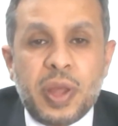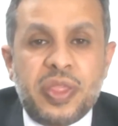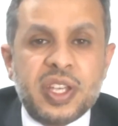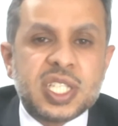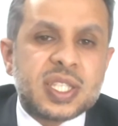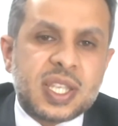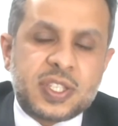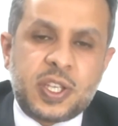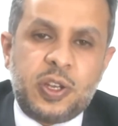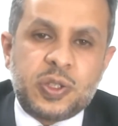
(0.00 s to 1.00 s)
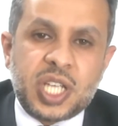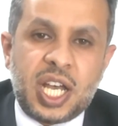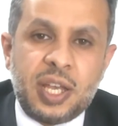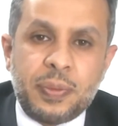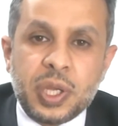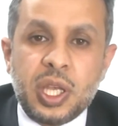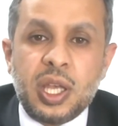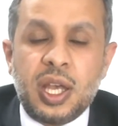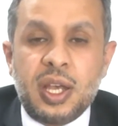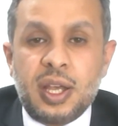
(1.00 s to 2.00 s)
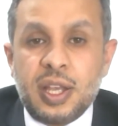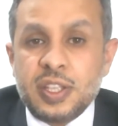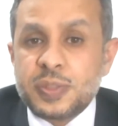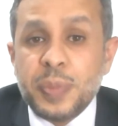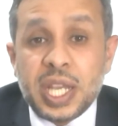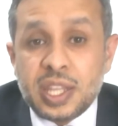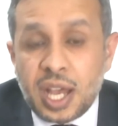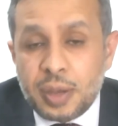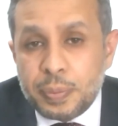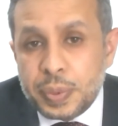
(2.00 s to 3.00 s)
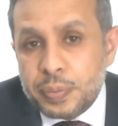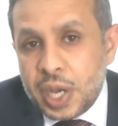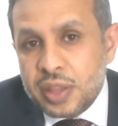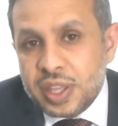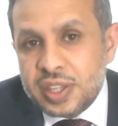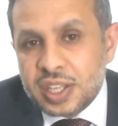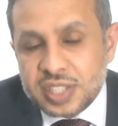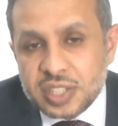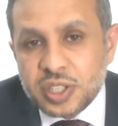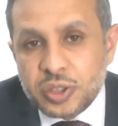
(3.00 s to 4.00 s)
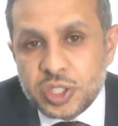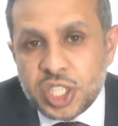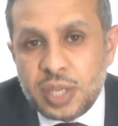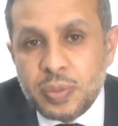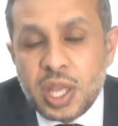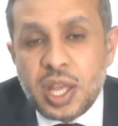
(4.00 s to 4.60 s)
But this is the stereotype. It's made up by the dictator regime.